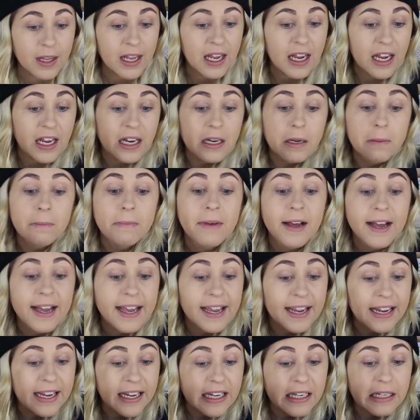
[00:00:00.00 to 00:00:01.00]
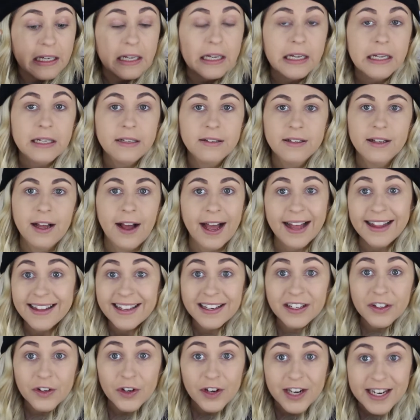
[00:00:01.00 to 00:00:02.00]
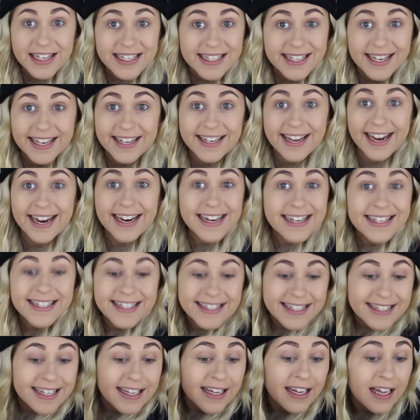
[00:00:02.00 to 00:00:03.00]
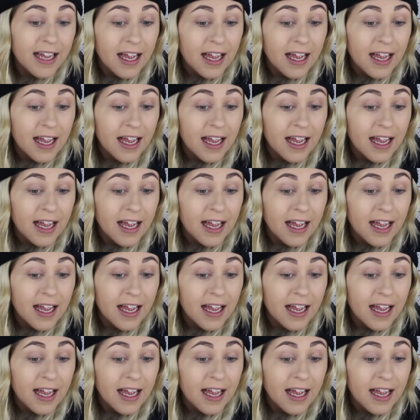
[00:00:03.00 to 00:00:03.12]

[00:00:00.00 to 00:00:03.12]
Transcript: in my eyelid crease, I guess.